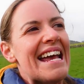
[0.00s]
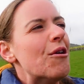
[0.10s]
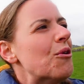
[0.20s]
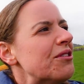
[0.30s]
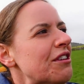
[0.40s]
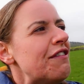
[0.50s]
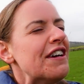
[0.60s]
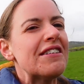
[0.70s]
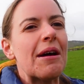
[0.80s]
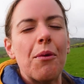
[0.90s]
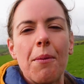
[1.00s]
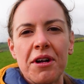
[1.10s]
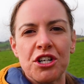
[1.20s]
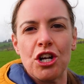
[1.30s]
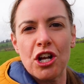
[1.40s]
It also feels like we're
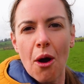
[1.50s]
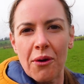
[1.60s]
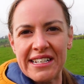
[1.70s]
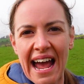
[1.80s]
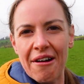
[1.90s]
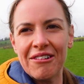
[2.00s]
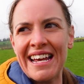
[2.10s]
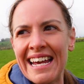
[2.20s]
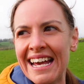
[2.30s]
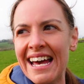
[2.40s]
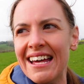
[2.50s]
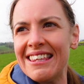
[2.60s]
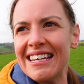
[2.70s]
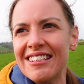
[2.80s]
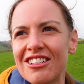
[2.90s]
much lower down here.
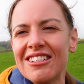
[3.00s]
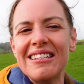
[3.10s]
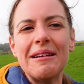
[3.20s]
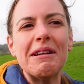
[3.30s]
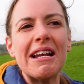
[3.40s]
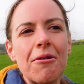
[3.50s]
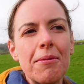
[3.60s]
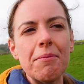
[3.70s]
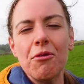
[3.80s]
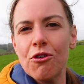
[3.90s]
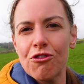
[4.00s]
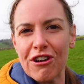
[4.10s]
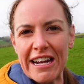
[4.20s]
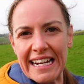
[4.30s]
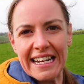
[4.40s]
Things just seem a little bit more
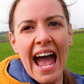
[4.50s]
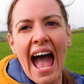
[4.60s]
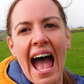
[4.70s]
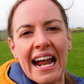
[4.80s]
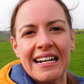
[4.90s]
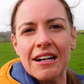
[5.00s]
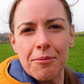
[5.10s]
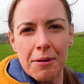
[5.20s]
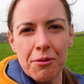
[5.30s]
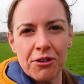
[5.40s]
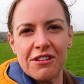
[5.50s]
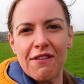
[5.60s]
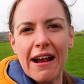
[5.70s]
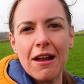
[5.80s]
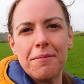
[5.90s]
green and a little bit more
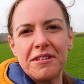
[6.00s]
developed.